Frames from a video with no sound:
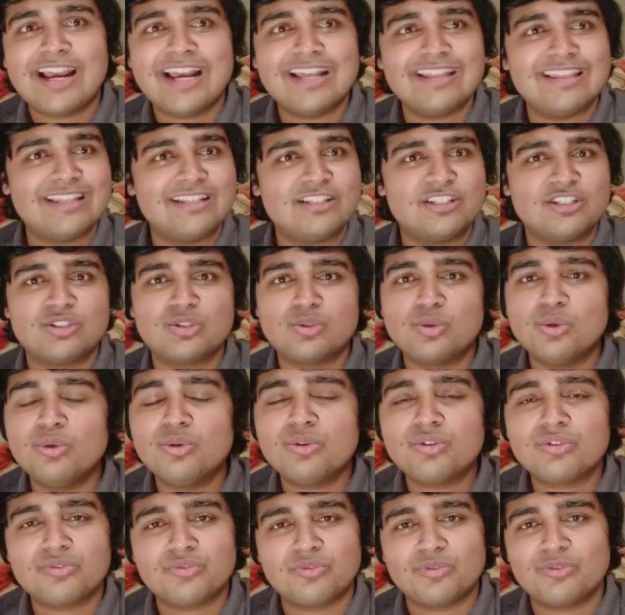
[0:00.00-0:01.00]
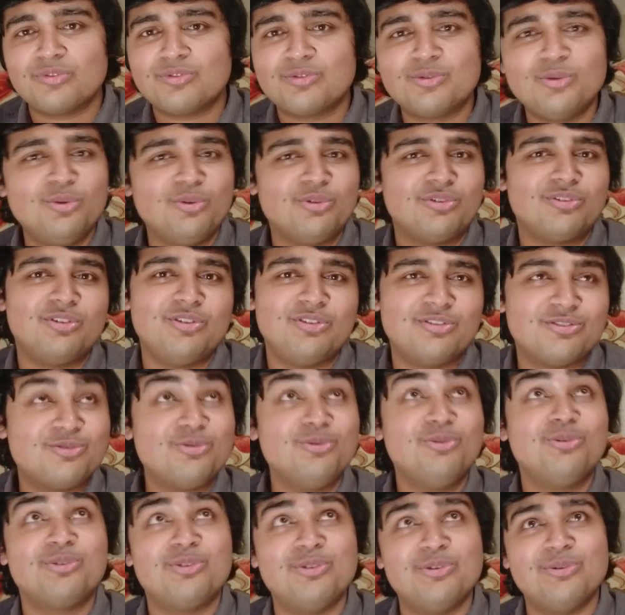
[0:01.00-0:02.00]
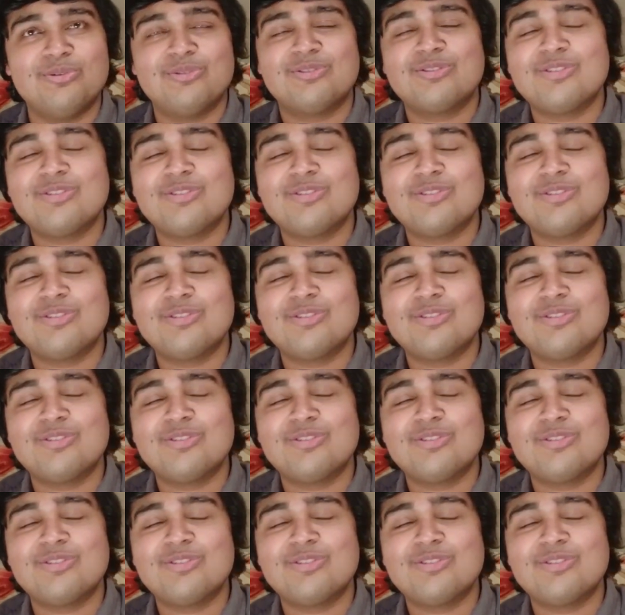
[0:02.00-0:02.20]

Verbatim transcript: and they just talk through, talk you, talk you.